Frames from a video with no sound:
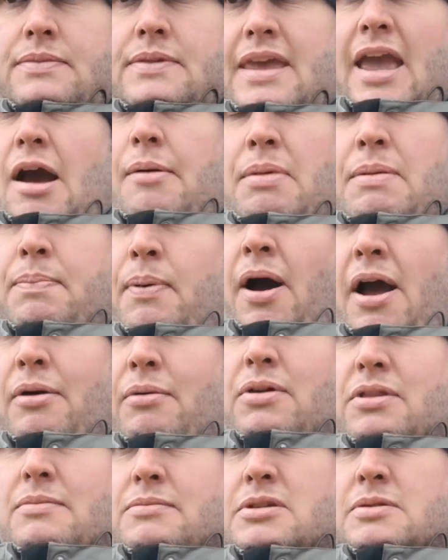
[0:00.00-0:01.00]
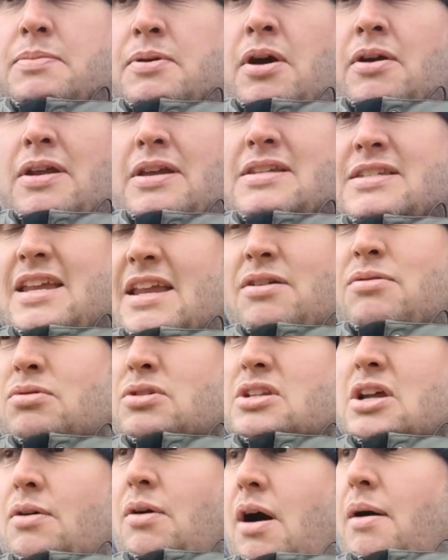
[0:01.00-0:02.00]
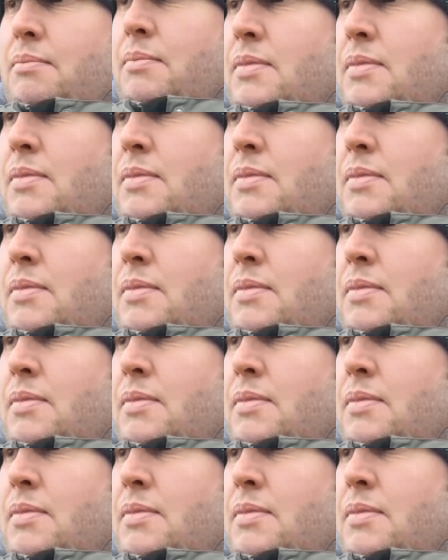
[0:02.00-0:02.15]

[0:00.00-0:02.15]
get on my bike with them, to be honest. And also